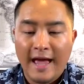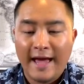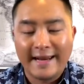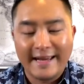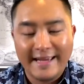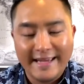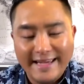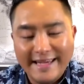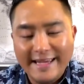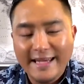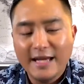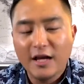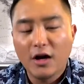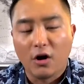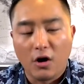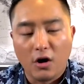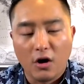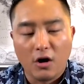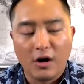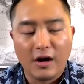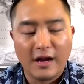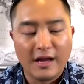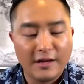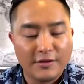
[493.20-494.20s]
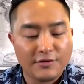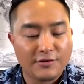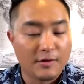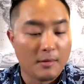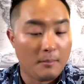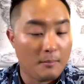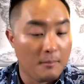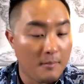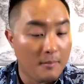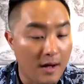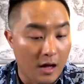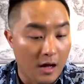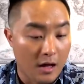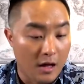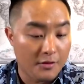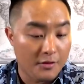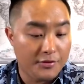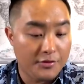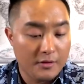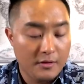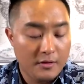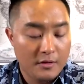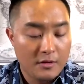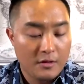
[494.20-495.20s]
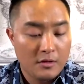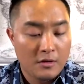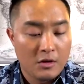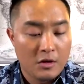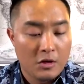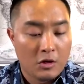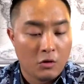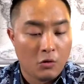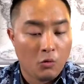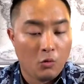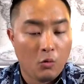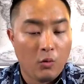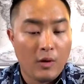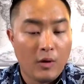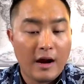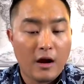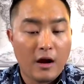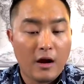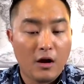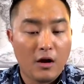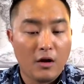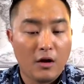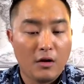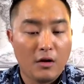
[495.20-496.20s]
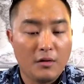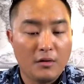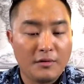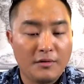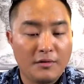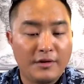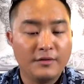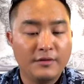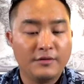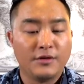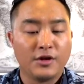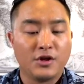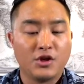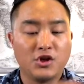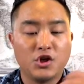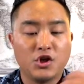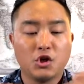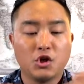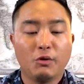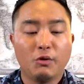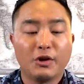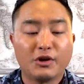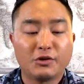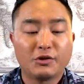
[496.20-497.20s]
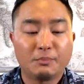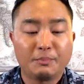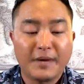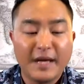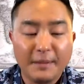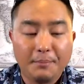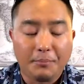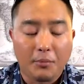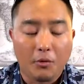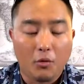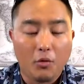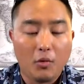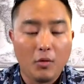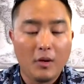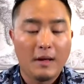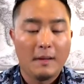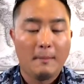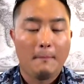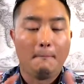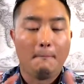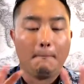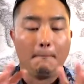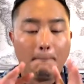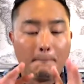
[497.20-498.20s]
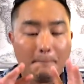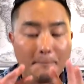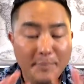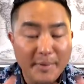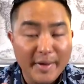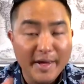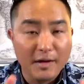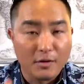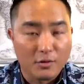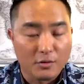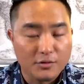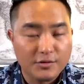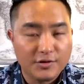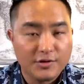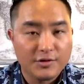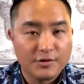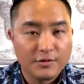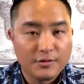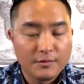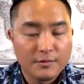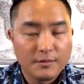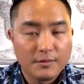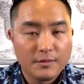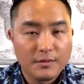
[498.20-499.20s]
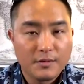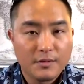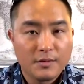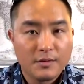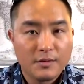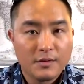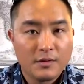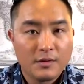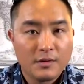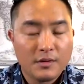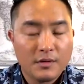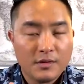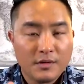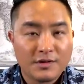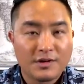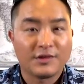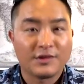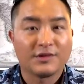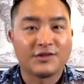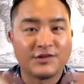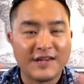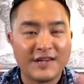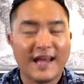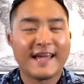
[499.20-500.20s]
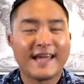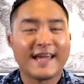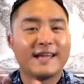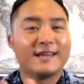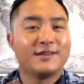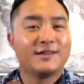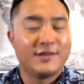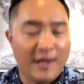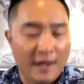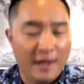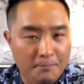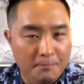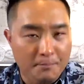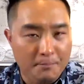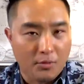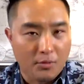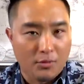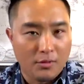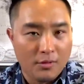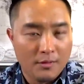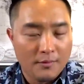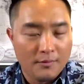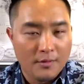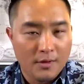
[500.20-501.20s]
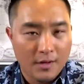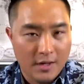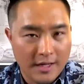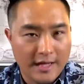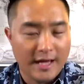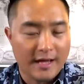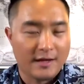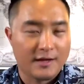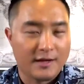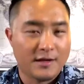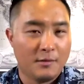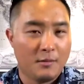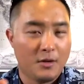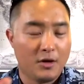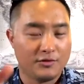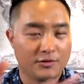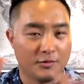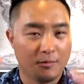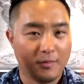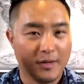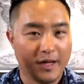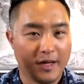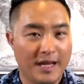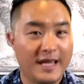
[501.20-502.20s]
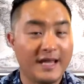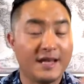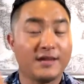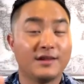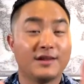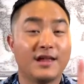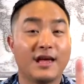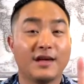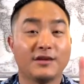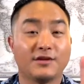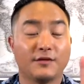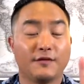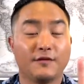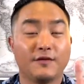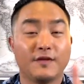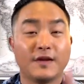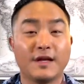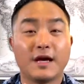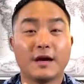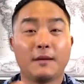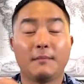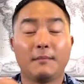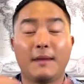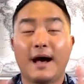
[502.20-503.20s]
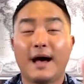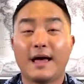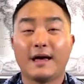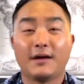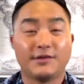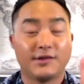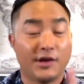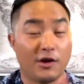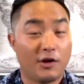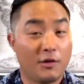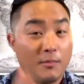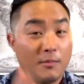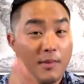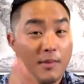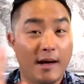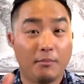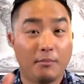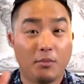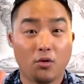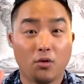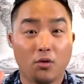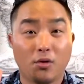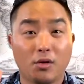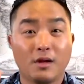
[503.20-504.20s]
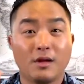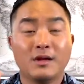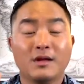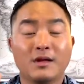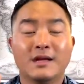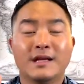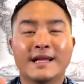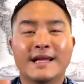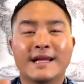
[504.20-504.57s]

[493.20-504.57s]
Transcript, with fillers: And ER is the month where the Jewish people built the second temple. Again, come on, somebody. In the days of Nehemiah, Zerubbabel,